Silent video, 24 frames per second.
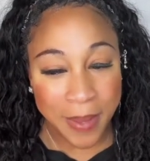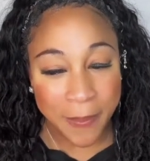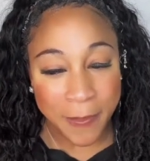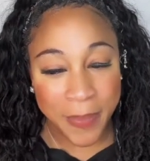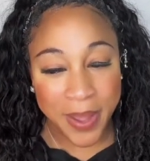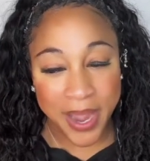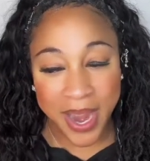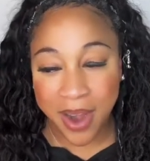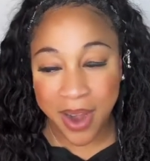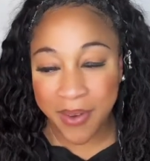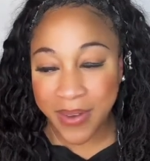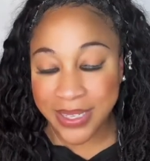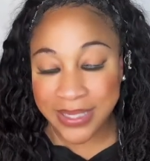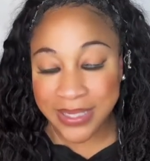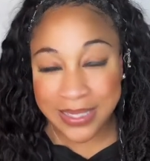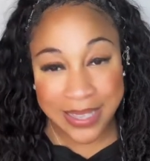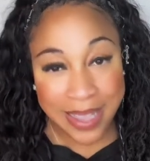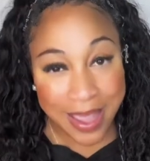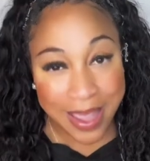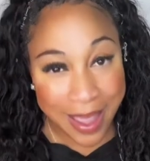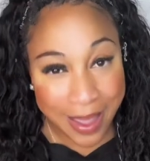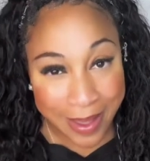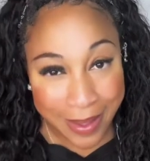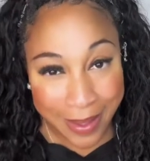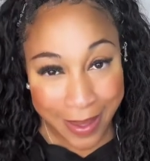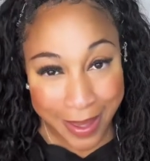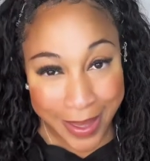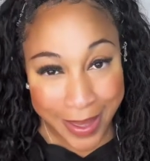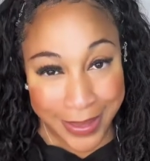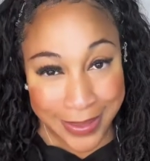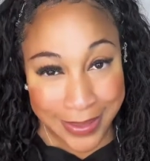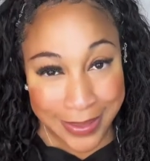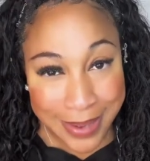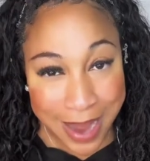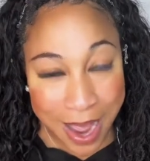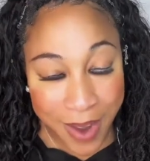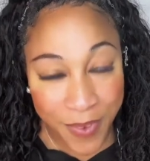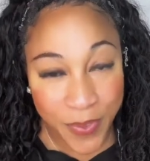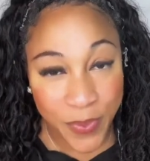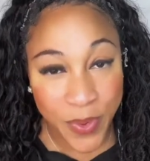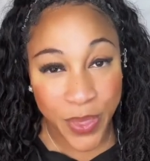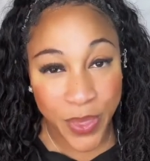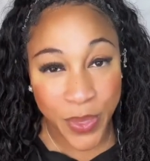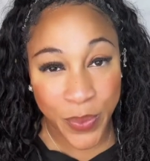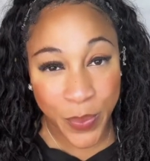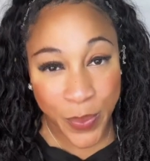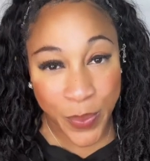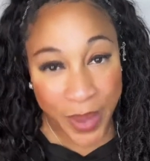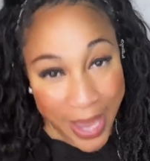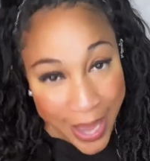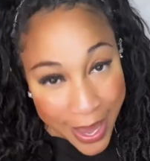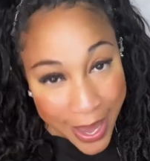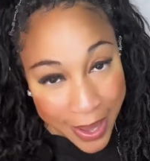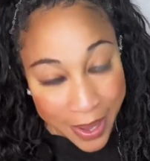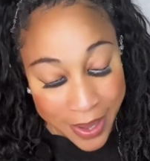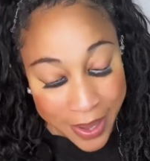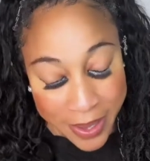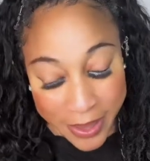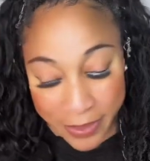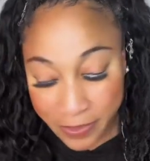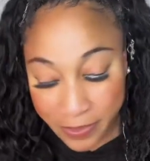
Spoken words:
parenting is not for the weak.